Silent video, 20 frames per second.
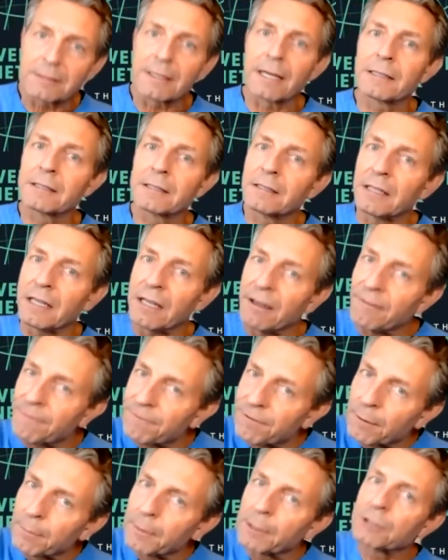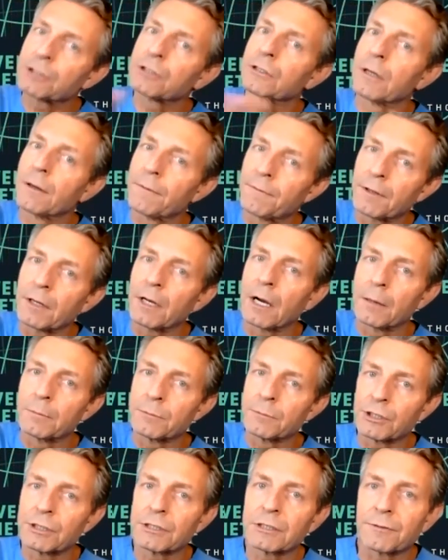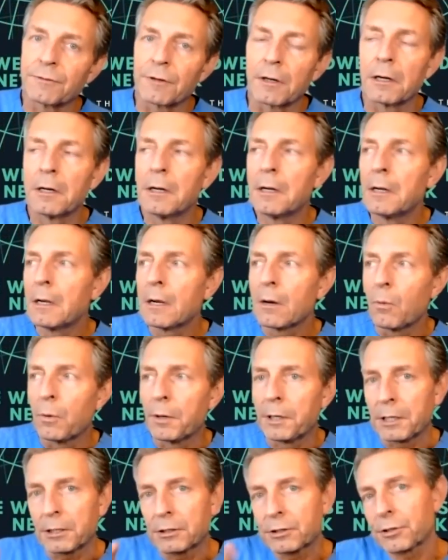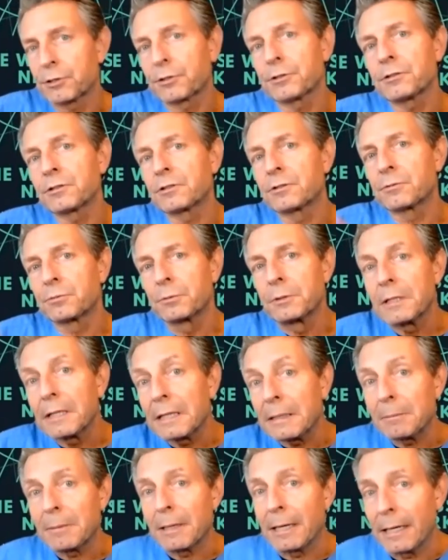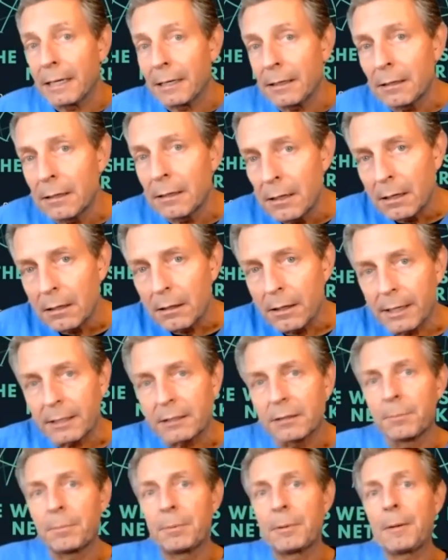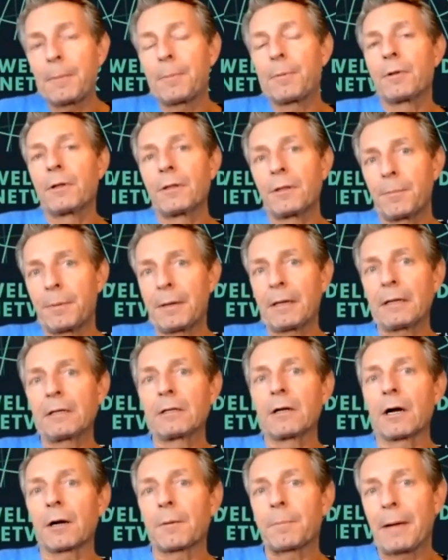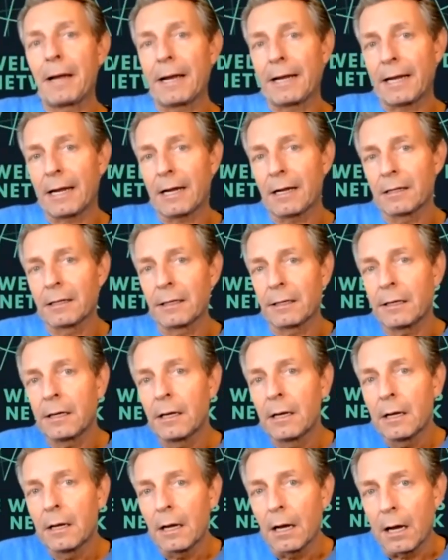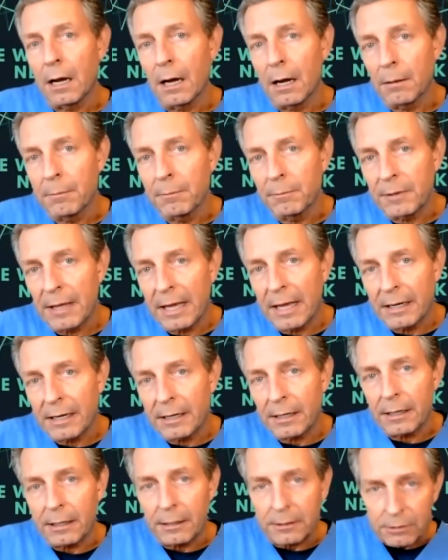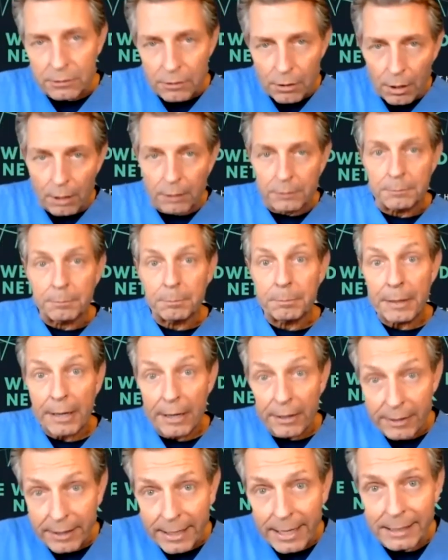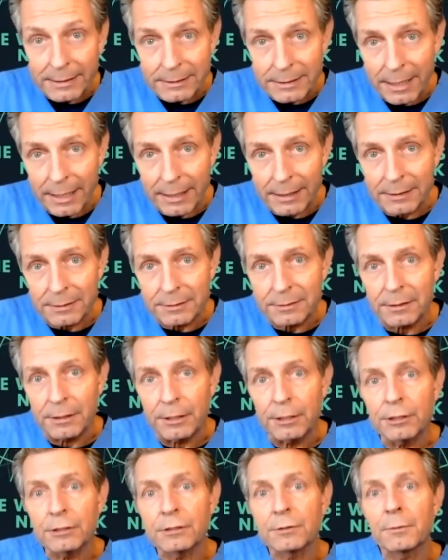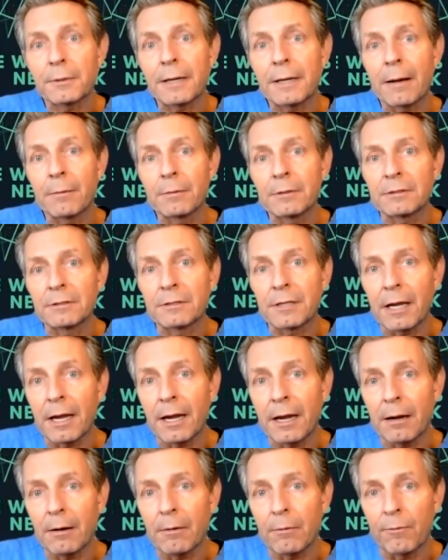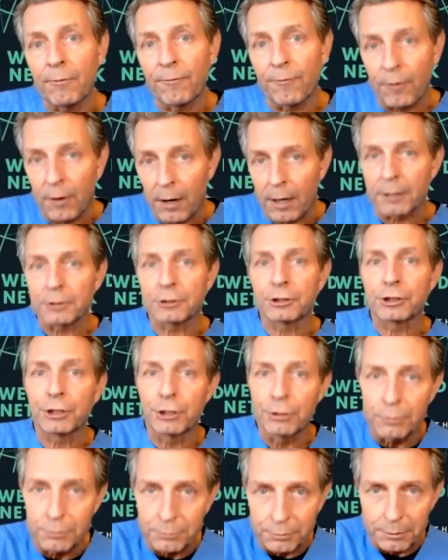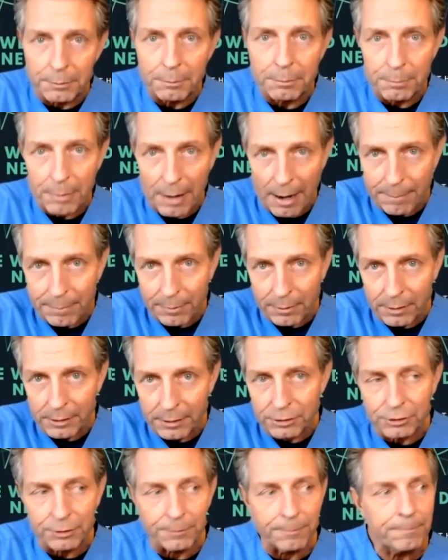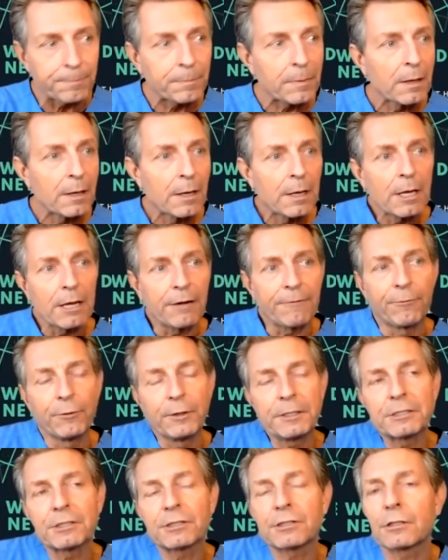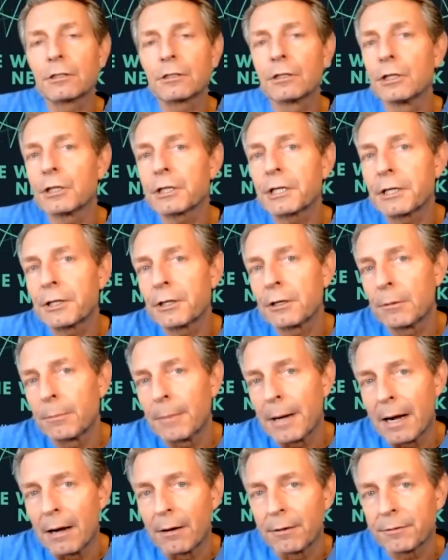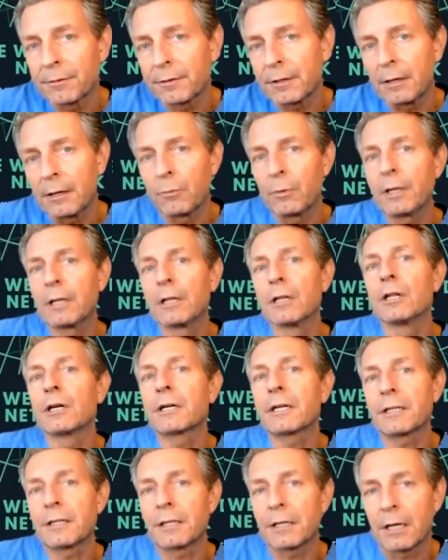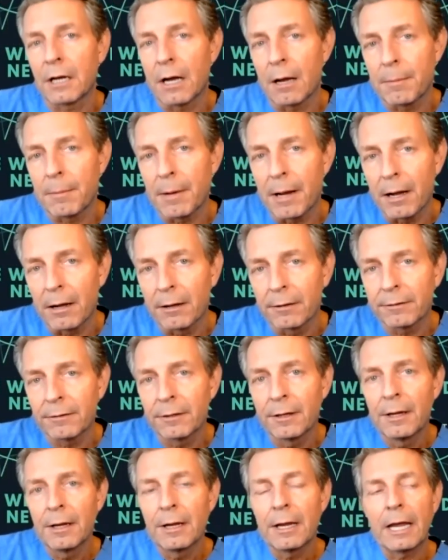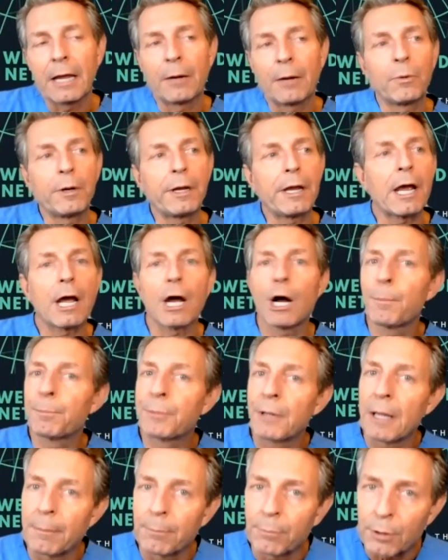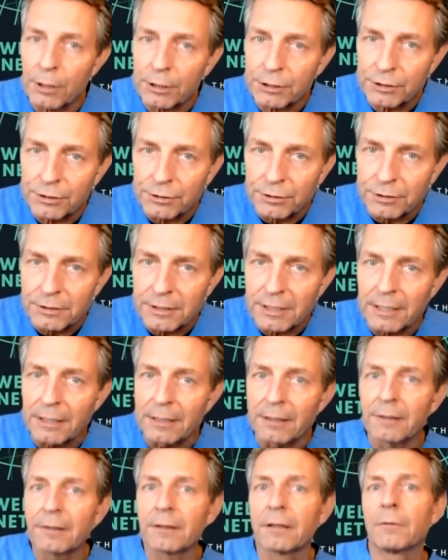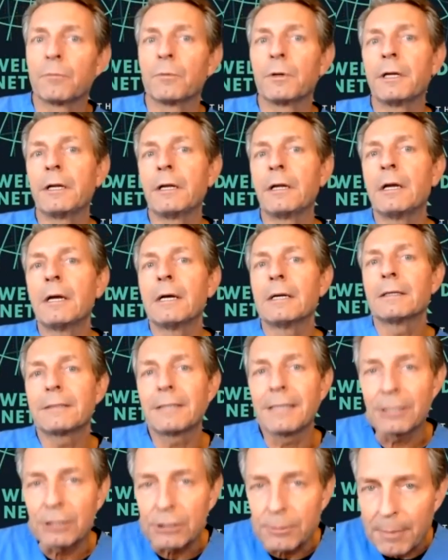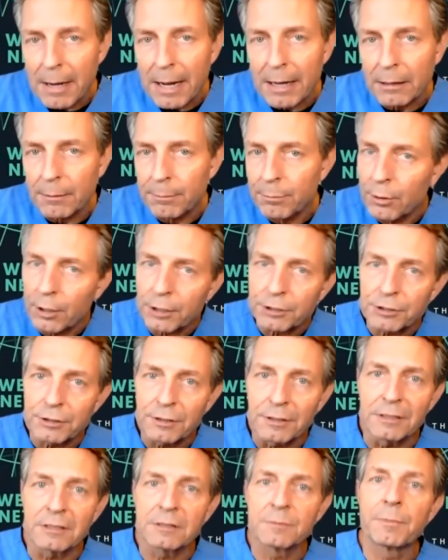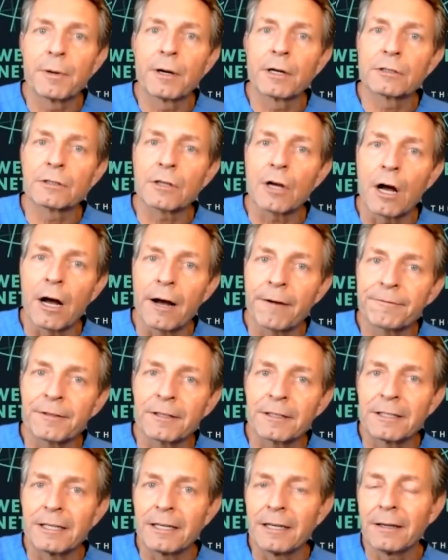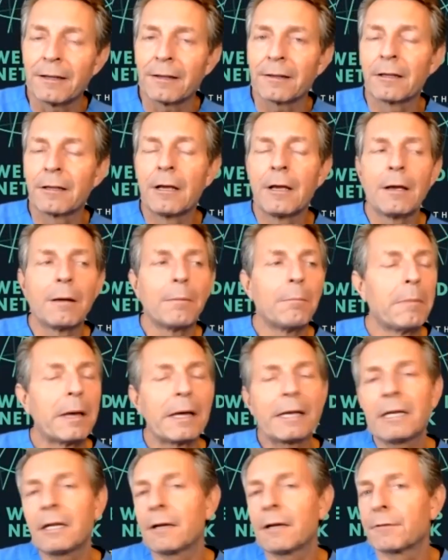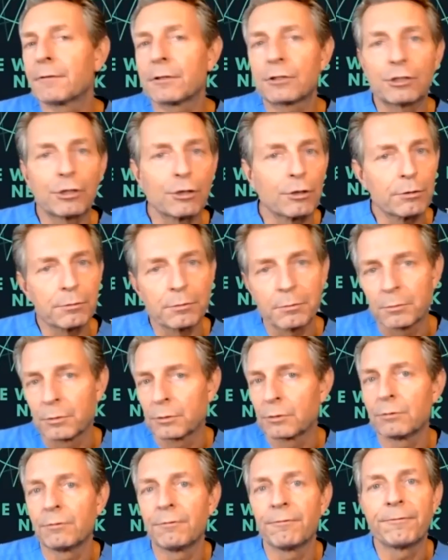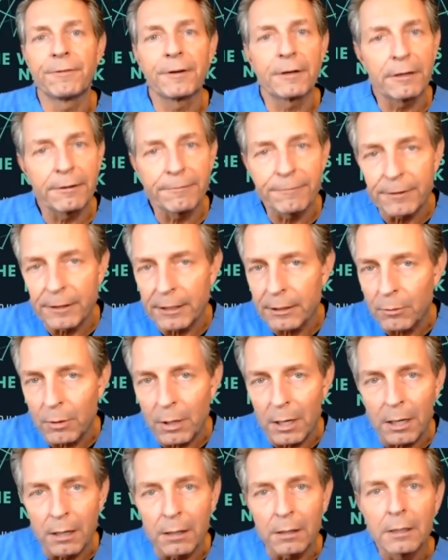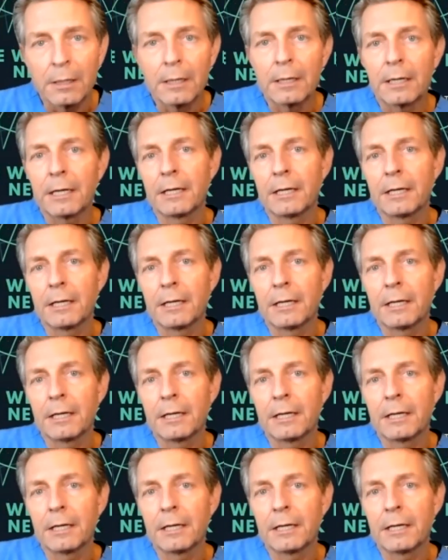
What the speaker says: That's the inflammation of the gum gingiva. When it turns really mean, like the people in the big dark back alley, then it's called periodontitis. And here's what I would say for our children population. If we just look in their mouth and we look at the gum health and we help them brush their teeth and we teach them how to brush these bugs off the teeth, many of the children will do very, very well.